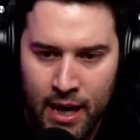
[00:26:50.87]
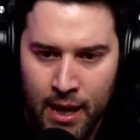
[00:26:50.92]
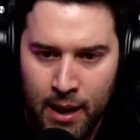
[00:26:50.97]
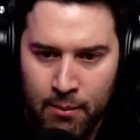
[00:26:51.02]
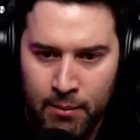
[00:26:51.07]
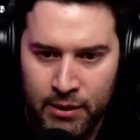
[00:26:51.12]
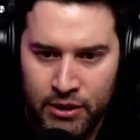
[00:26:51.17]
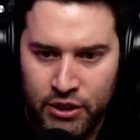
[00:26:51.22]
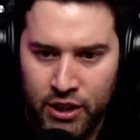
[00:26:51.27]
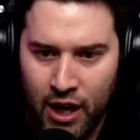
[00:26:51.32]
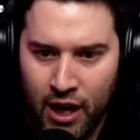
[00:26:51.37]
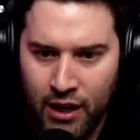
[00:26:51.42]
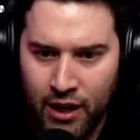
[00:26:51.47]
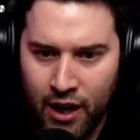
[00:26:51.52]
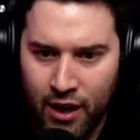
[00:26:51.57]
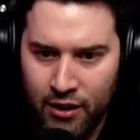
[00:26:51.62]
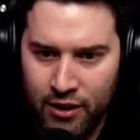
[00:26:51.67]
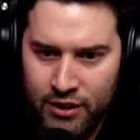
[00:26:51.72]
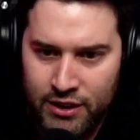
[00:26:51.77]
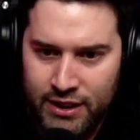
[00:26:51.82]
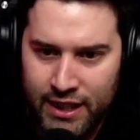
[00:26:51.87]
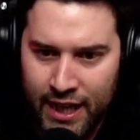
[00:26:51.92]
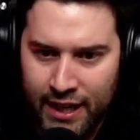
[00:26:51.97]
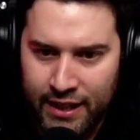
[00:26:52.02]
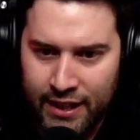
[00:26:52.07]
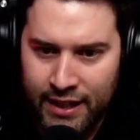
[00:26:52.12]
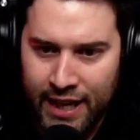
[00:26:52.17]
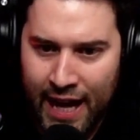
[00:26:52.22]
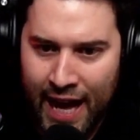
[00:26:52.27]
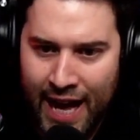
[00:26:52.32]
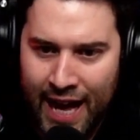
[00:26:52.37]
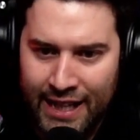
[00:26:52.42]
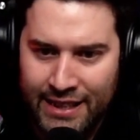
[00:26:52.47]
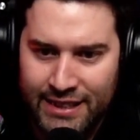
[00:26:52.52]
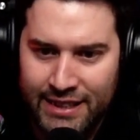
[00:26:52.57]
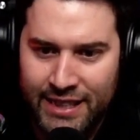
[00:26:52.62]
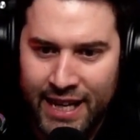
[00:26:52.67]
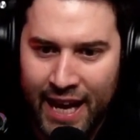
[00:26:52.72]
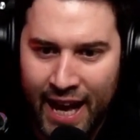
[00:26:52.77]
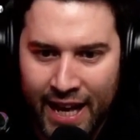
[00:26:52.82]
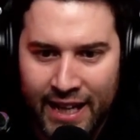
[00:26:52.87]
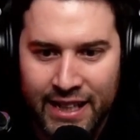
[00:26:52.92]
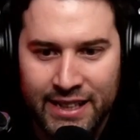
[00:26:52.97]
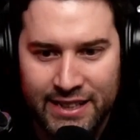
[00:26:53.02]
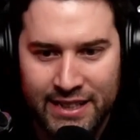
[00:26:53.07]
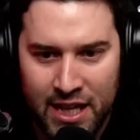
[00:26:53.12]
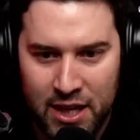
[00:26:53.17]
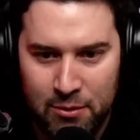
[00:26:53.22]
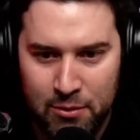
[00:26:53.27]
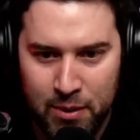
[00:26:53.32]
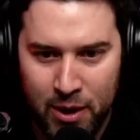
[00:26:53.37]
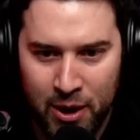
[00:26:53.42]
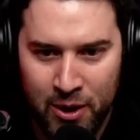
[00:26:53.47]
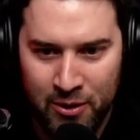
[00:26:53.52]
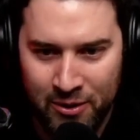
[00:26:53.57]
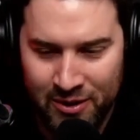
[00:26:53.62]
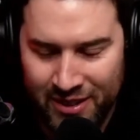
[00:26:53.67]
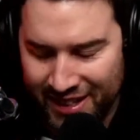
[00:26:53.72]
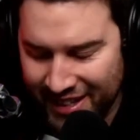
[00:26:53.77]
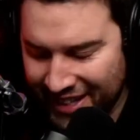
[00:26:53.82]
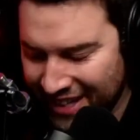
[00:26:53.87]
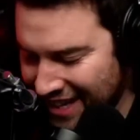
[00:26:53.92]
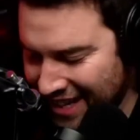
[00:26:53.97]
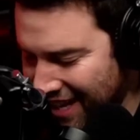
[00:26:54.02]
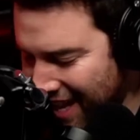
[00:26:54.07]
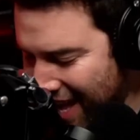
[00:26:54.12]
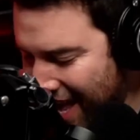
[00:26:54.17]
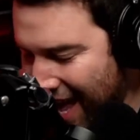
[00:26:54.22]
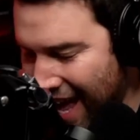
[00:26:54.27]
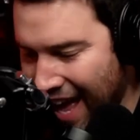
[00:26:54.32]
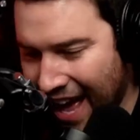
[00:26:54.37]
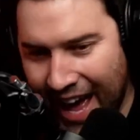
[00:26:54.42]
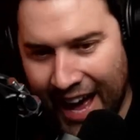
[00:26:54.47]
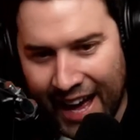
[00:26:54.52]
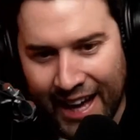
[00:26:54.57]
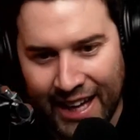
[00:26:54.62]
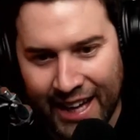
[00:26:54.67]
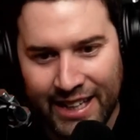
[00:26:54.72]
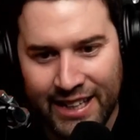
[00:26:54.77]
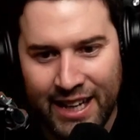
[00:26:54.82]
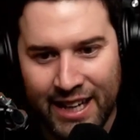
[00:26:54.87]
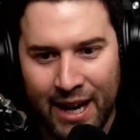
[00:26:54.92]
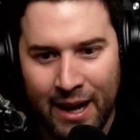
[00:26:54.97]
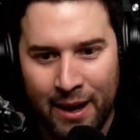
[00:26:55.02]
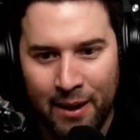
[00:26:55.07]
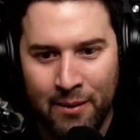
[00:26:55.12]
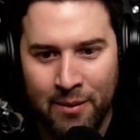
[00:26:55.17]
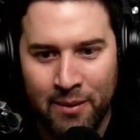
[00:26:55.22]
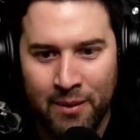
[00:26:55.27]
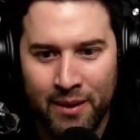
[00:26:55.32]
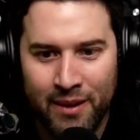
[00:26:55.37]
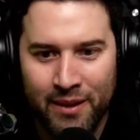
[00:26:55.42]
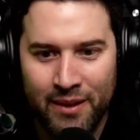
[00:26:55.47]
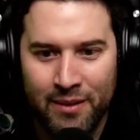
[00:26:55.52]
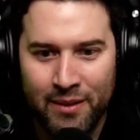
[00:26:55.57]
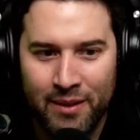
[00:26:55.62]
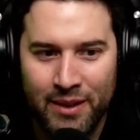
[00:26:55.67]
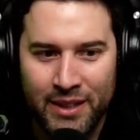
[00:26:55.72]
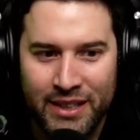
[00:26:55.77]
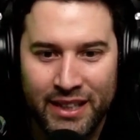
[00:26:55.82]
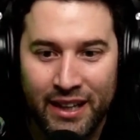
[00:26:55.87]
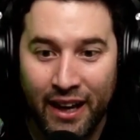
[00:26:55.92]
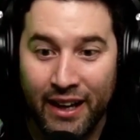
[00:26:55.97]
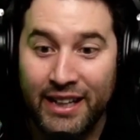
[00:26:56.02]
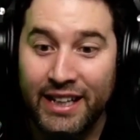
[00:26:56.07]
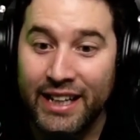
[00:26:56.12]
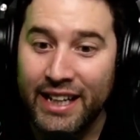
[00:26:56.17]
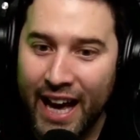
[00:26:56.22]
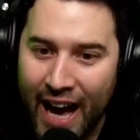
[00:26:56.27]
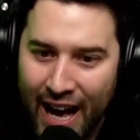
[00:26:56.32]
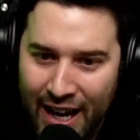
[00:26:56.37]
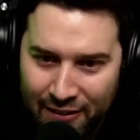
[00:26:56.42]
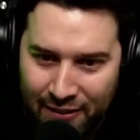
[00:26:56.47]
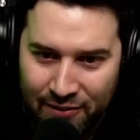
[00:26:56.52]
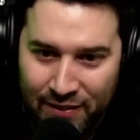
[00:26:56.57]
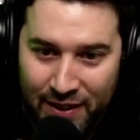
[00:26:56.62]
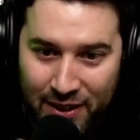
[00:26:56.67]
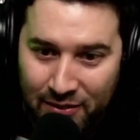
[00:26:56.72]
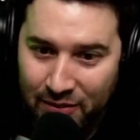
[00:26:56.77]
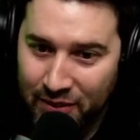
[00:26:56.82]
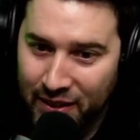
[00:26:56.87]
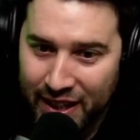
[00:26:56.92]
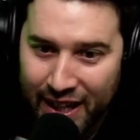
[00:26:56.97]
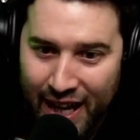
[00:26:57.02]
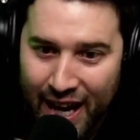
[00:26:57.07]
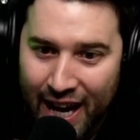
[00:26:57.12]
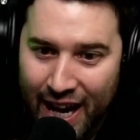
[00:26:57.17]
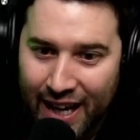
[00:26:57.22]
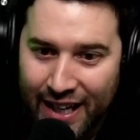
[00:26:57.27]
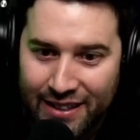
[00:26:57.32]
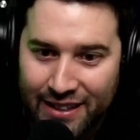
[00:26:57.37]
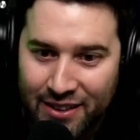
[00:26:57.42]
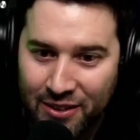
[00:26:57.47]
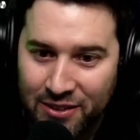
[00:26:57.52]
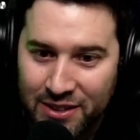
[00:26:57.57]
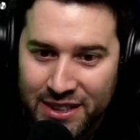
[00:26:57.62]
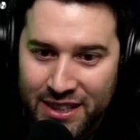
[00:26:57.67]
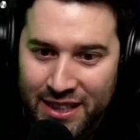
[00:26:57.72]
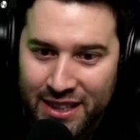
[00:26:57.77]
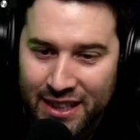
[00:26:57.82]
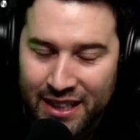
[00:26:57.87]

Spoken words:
But Giancarlo Stanton has tennis elbow. And you got to feel for the guy, don't you?